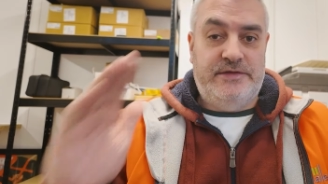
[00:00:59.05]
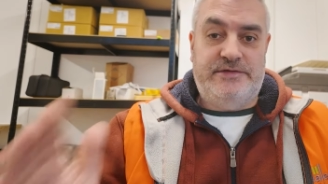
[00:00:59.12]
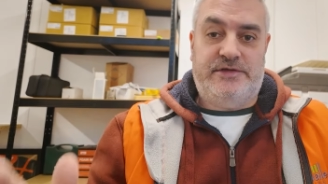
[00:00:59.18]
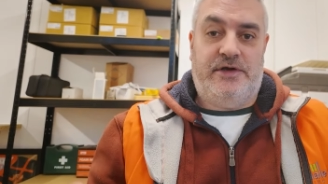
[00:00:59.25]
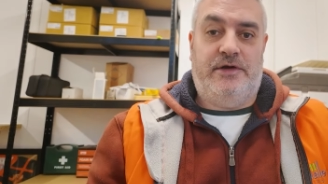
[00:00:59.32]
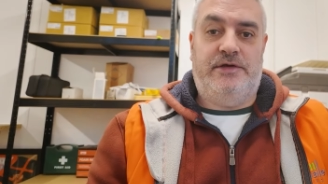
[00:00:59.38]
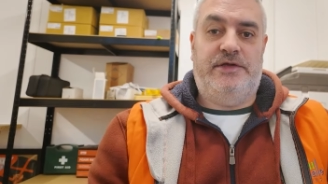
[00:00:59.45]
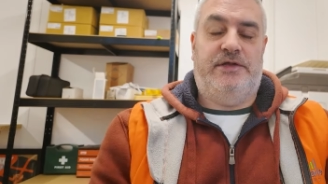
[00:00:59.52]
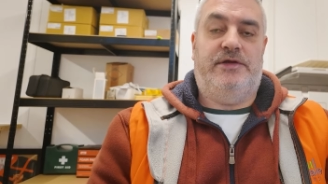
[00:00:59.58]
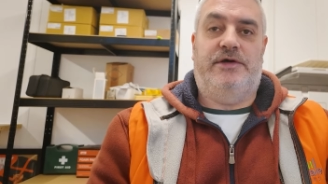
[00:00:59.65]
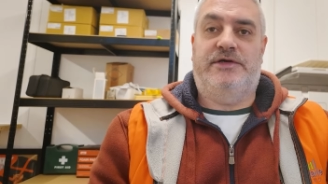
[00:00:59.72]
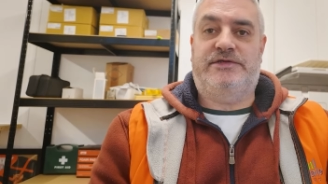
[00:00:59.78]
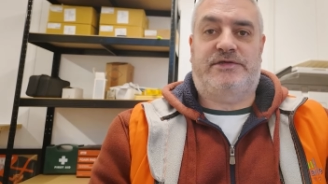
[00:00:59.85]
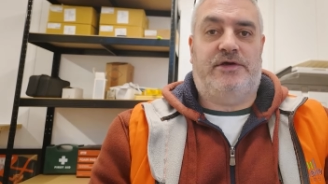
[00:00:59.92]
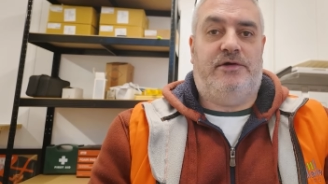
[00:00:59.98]
So, you
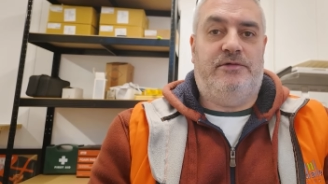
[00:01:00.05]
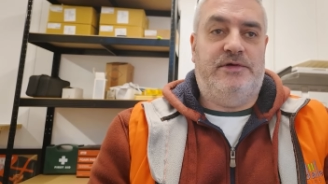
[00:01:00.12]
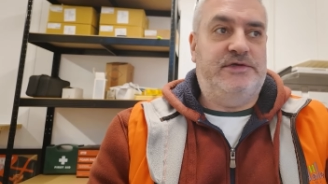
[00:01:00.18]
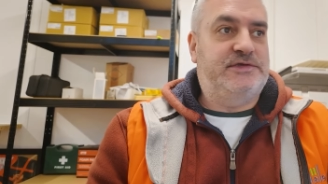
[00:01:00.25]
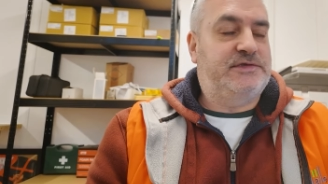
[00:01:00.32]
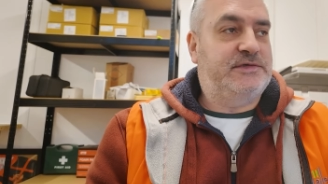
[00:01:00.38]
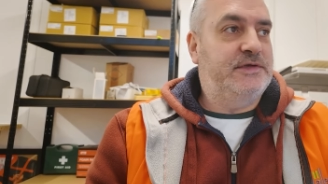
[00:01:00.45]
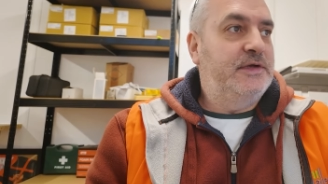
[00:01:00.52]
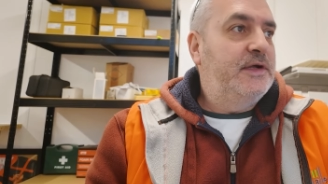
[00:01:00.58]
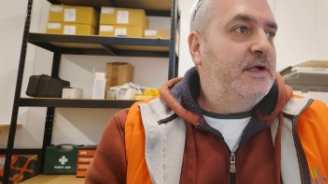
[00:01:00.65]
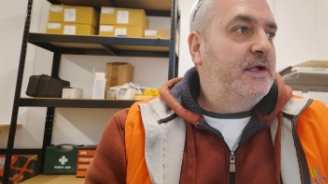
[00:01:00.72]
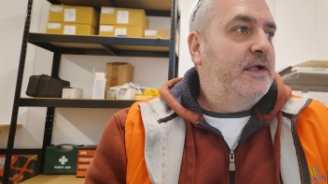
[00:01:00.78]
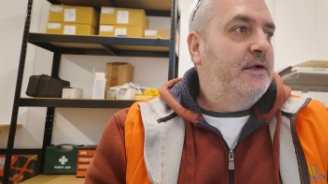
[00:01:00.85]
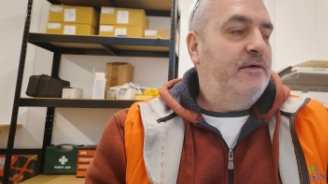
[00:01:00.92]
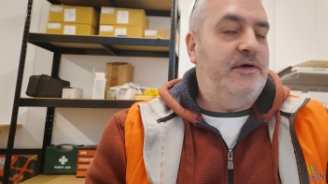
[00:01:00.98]
know, it's always
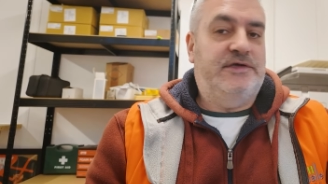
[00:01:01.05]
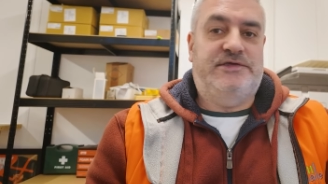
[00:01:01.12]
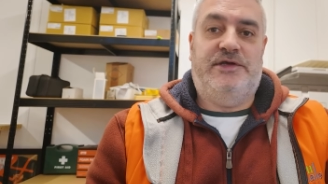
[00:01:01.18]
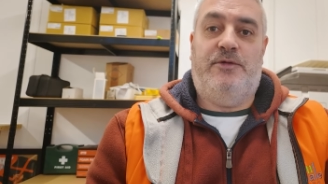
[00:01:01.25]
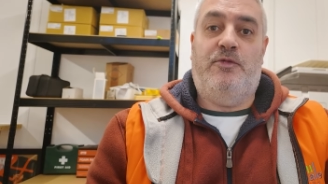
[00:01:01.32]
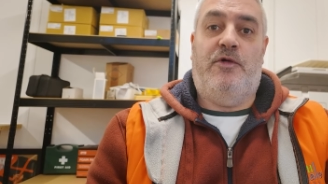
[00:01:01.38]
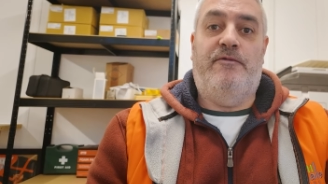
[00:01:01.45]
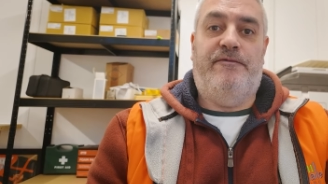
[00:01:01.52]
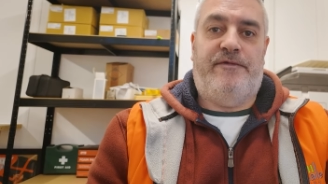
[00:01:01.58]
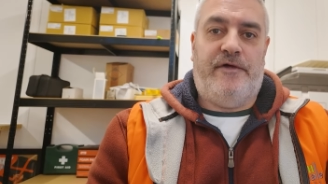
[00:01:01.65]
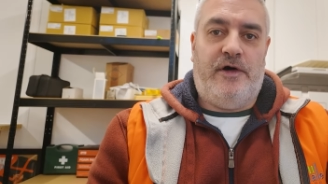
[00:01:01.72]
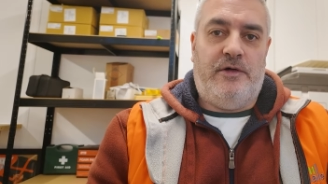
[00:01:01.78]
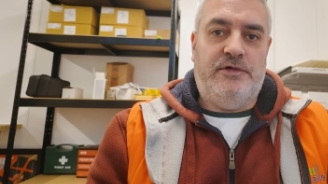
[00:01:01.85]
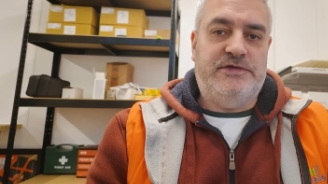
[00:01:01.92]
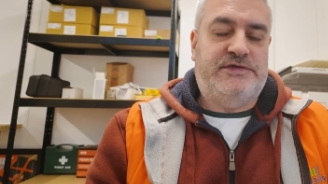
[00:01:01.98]
what is it, one
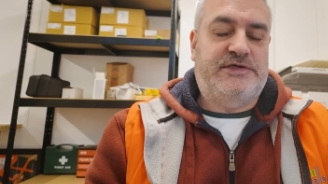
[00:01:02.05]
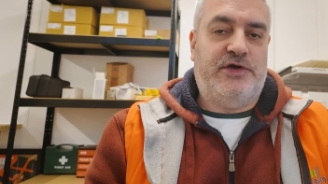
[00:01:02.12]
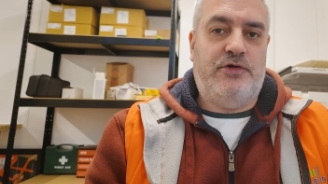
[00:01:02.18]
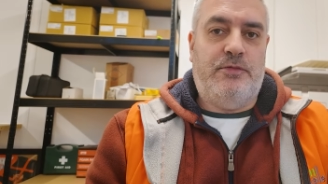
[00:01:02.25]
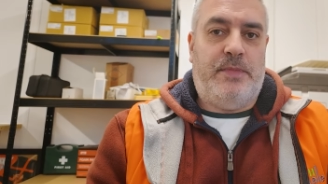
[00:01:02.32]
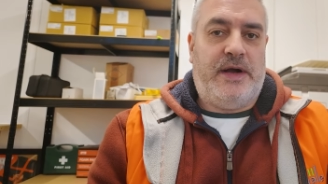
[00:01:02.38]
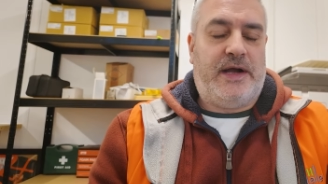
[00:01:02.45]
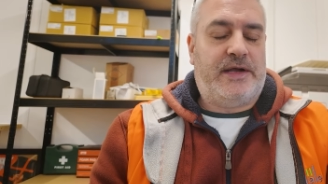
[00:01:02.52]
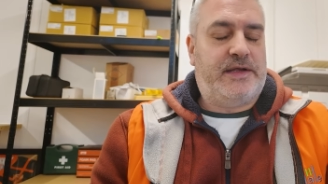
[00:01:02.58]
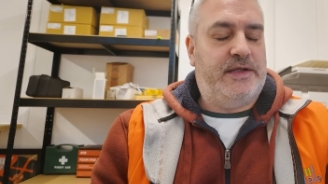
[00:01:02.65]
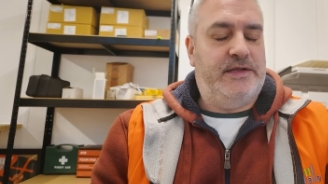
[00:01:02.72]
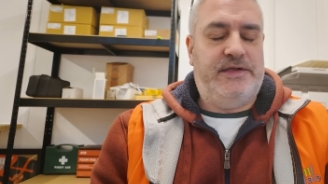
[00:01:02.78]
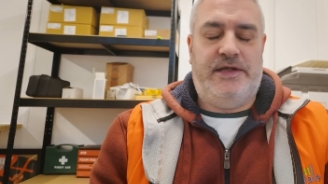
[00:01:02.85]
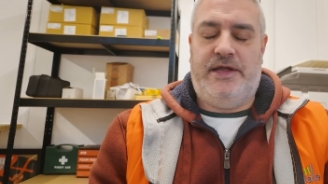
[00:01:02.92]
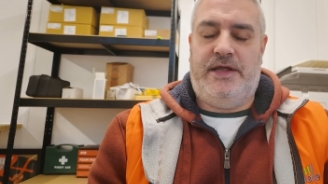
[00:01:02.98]
forward, two back,
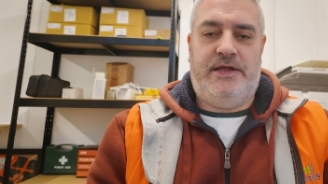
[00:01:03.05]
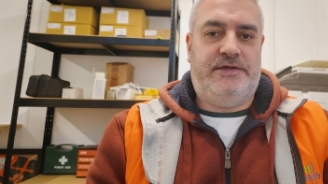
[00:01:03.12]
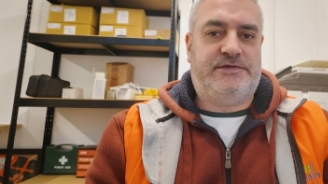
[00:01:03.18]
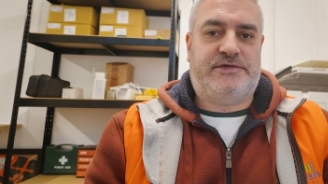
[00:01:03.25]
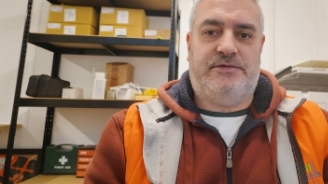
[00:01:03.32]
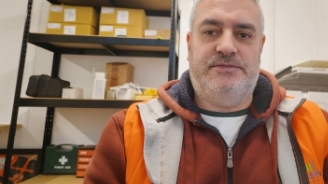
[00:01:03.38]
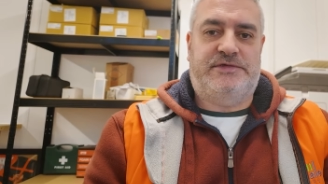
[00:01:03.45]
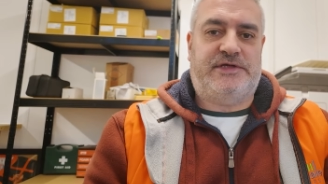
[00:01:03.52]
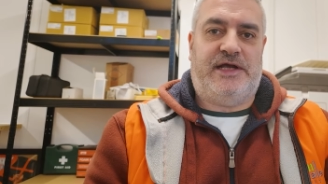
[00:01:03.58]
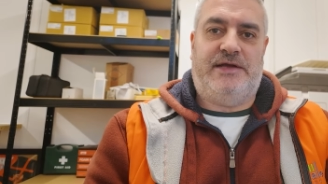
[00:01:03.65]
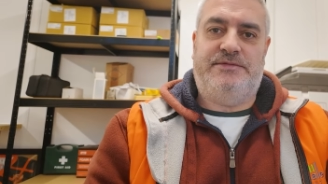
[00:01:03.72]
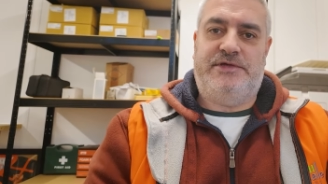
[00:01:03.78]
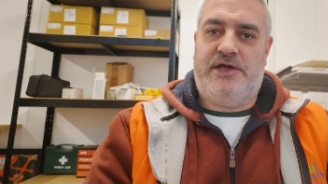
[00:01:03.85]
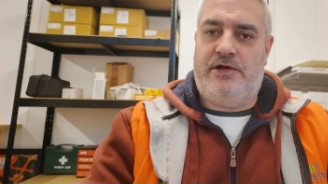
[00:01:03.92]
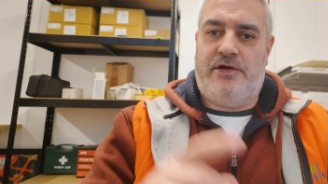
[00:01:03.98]
and it, it,
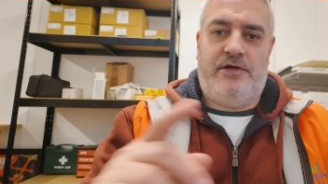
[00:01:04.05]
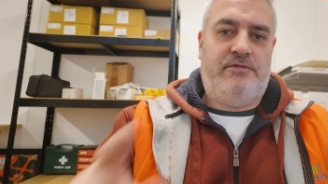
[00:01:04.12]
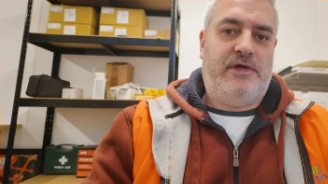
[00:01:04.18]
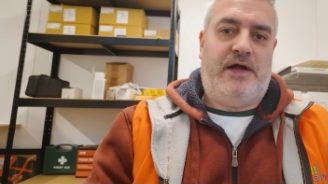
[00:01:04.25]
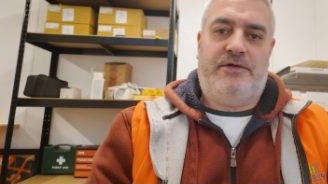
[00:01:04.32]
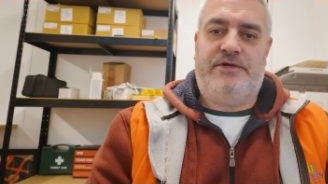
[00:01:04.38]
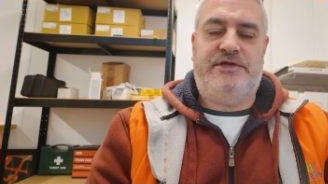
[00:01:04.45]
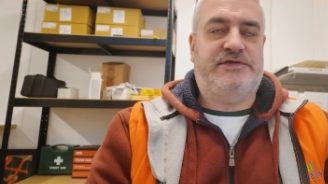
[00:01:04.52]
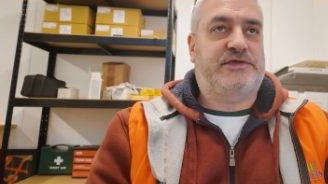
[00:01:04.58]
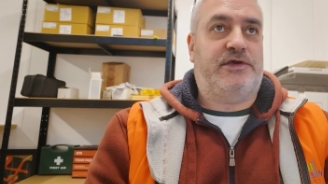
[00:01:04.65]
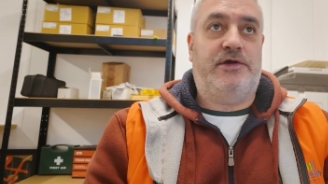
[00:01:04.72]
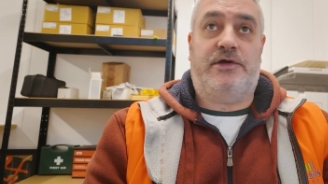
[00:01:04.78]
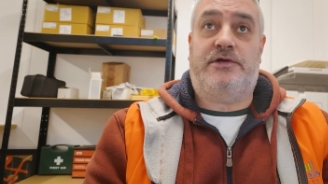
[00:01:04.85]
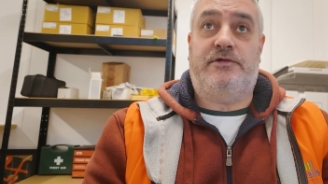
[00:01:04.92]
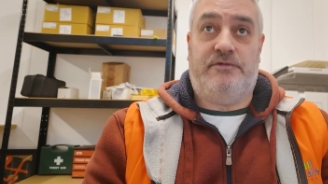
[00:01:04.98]
sometimes you're going round in
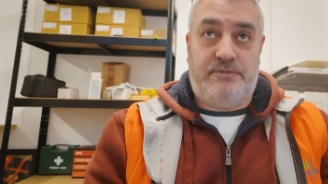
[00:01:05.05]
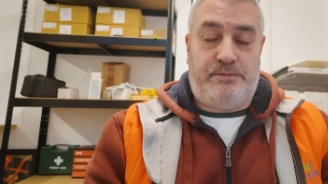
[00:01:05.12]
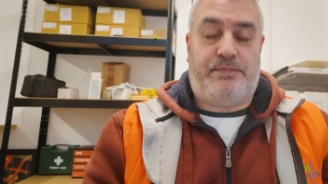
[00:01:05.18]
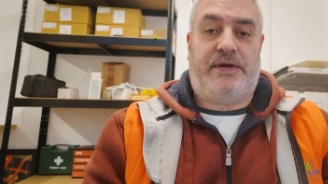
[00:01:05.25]
circles,